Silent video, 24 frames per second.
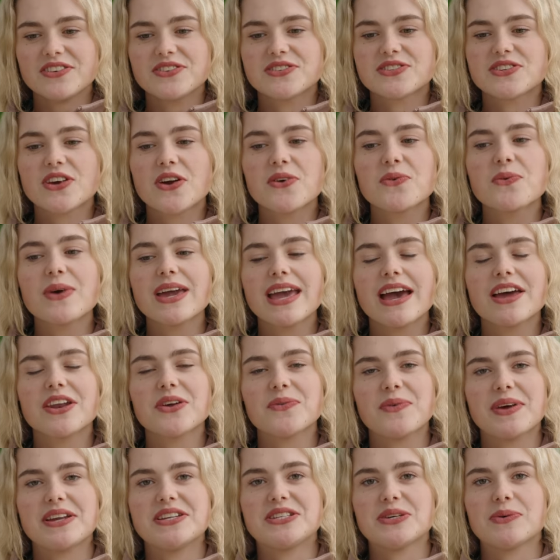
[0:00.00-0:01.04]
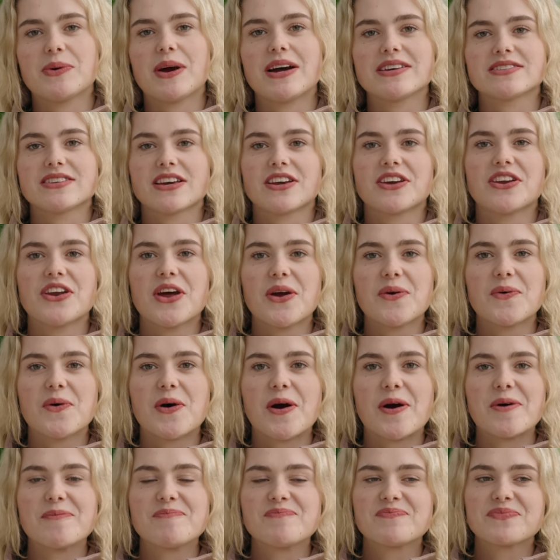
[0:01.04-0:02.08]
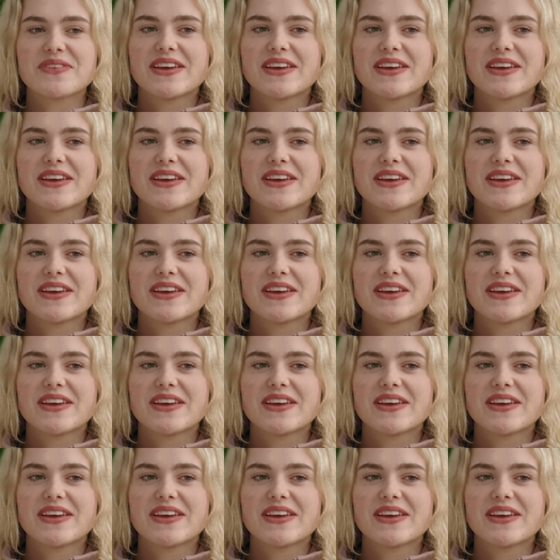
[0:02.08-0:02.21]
So we had a winter where I was like, you know what?